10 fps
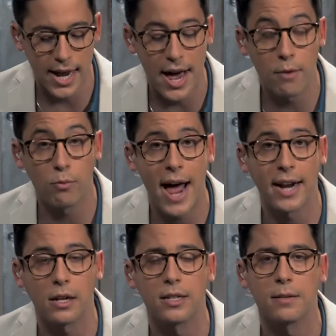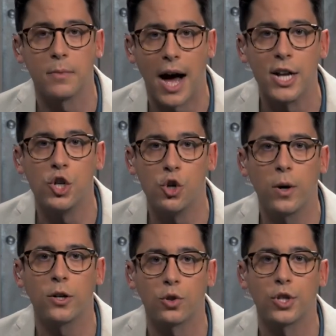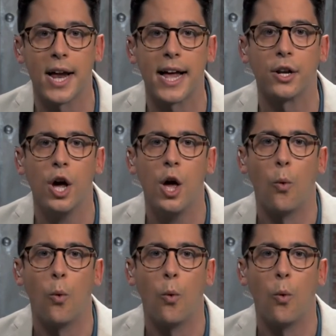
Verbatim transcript: And that radicalism, I do understand